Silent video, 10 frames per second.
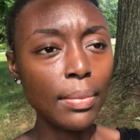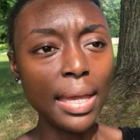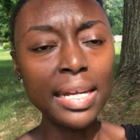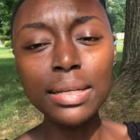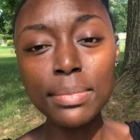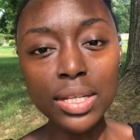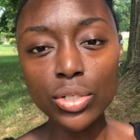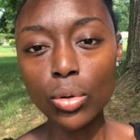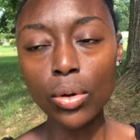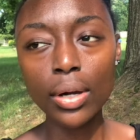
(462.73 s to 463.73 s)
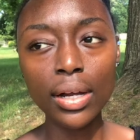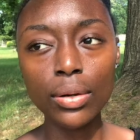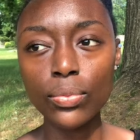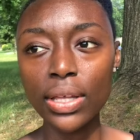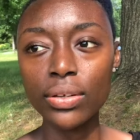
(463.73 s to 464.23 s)
any mentor,
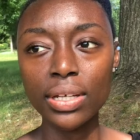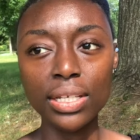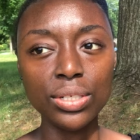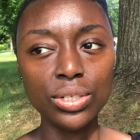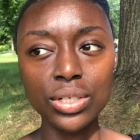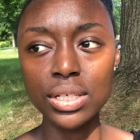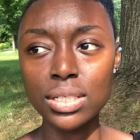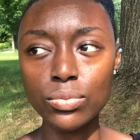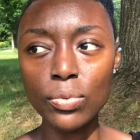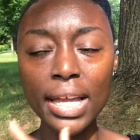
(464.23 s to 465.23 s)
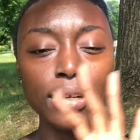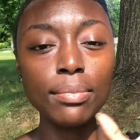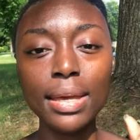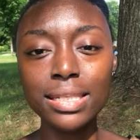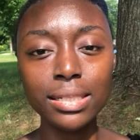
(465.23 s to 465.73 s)
whether it's just
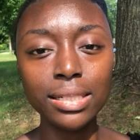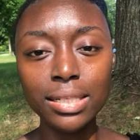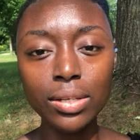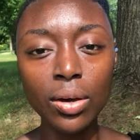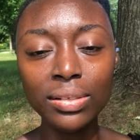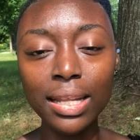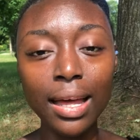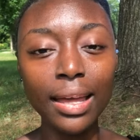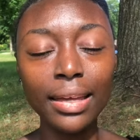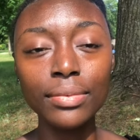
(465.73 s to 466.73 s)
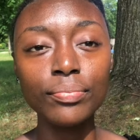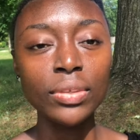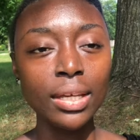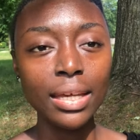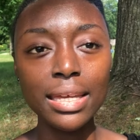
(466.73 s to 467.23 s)
random messages online,
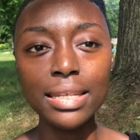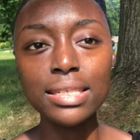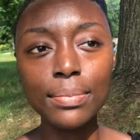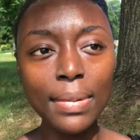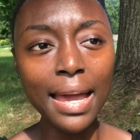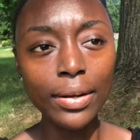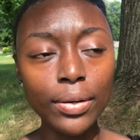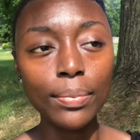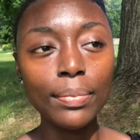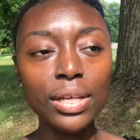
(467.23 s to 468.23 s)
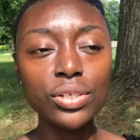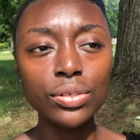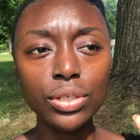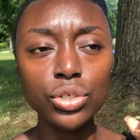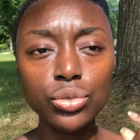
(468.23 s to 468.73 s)
it doesn't matter. Make sure
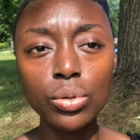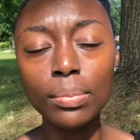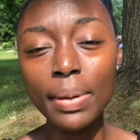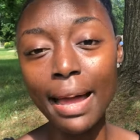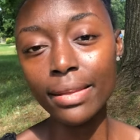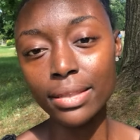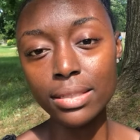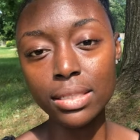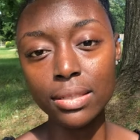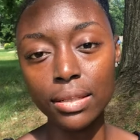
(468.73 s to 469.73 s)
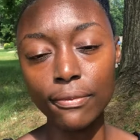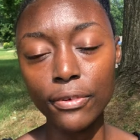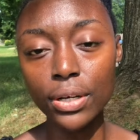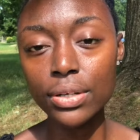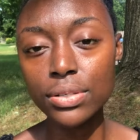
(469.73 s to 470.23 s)
that you are balanced
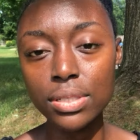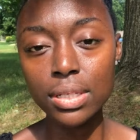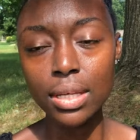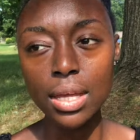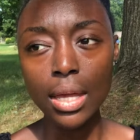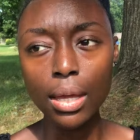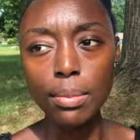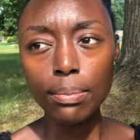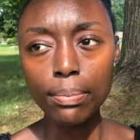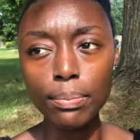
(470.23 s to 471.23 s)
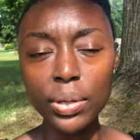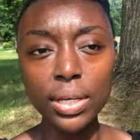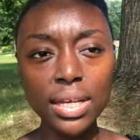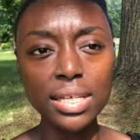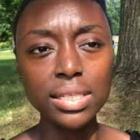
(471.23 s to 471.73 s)
first,
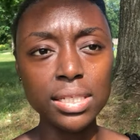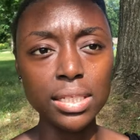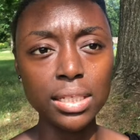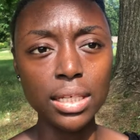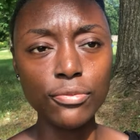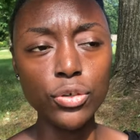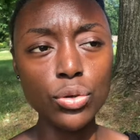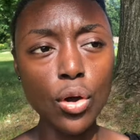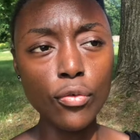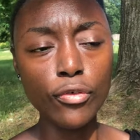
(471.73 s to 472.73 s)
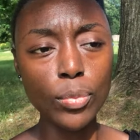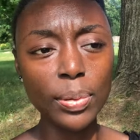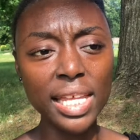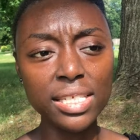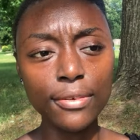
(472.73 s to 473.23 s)
because if you go from a
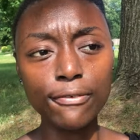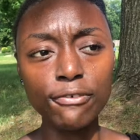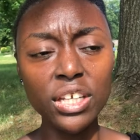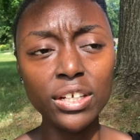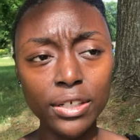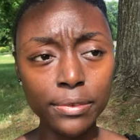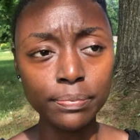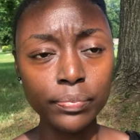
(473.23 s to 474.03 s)
place of fear,